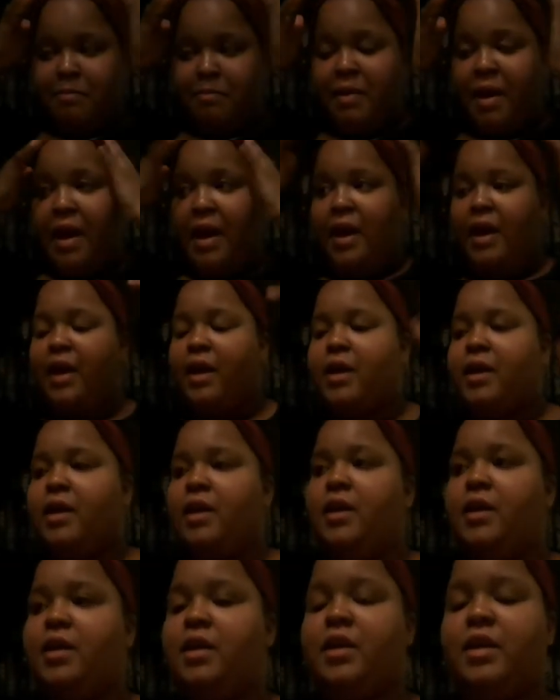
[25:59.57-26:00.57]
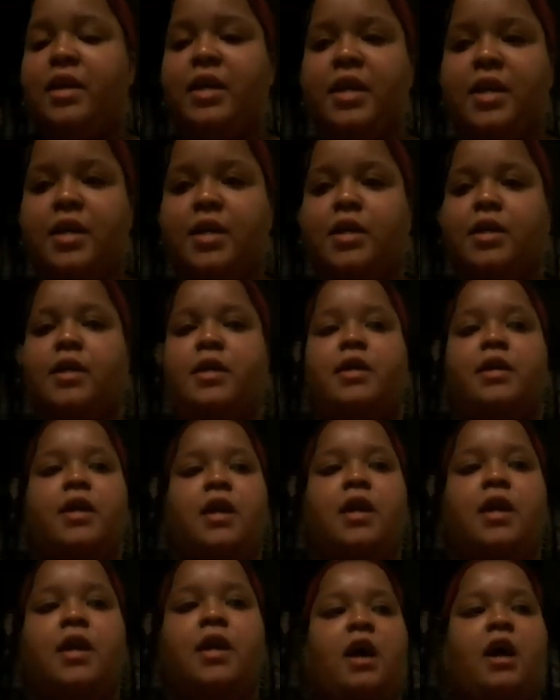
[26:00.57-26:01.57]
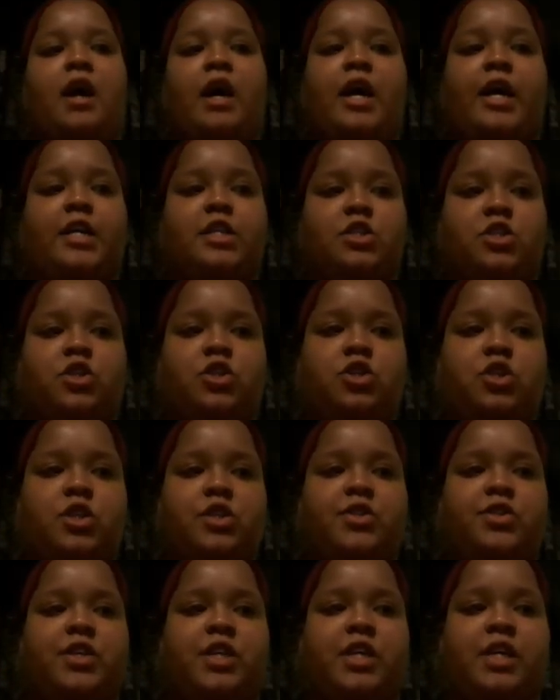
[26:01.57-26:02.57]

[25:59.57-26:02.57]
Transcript: back, and I took the